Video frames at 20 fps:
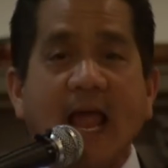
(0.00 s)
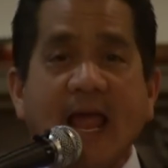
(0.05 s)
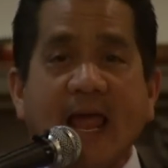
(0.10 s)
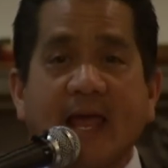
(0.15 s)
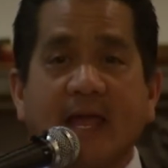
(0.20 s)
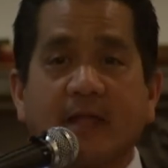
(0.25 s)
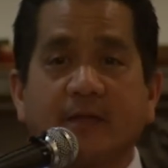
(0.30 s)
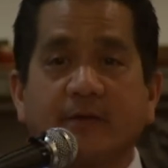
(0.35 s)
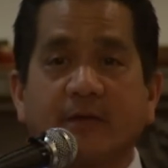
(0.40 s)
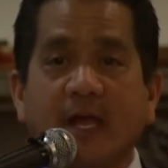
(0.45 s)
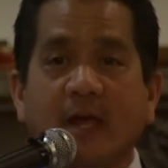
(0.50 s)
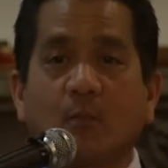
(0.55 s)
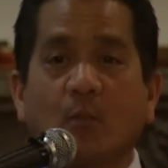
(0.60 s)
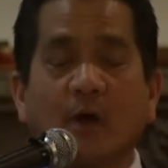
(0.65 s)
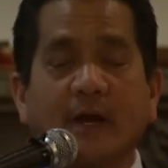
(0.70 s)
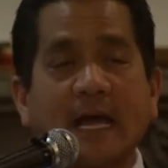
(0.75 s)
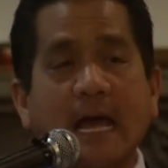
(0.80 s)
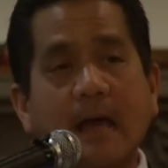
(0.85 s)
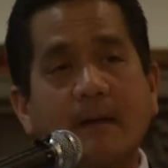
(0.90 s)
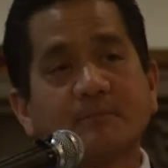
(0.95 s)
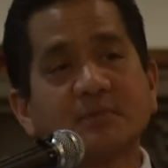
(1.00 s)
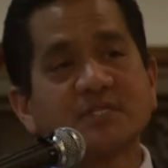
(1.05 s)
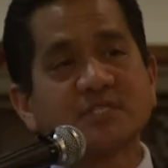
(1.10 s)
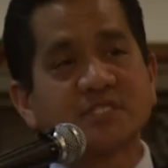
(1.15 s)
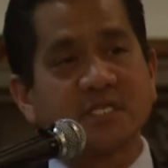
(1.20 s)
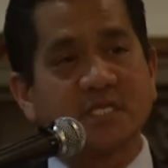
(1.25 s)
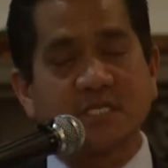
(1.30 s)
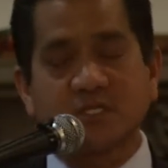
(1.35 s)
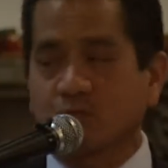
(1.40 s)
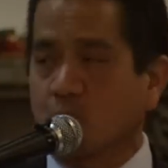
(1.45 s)
And, and what
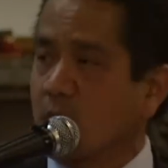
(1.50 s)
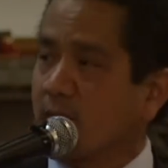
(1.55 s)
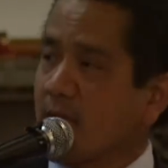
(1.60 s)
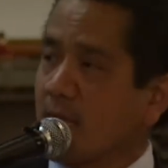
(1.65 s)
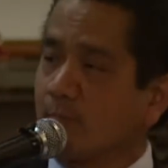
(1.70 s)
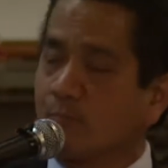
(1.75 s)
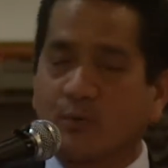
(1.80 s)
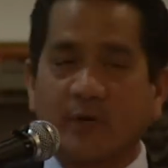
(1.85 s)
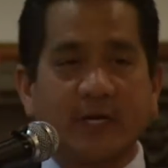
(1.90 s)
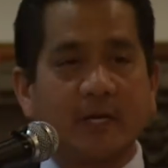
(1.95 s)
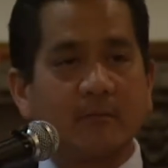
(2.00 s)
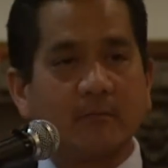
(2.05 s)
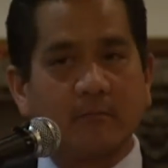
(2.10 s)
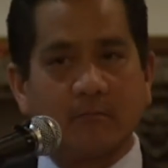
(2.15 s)
happens is when I bring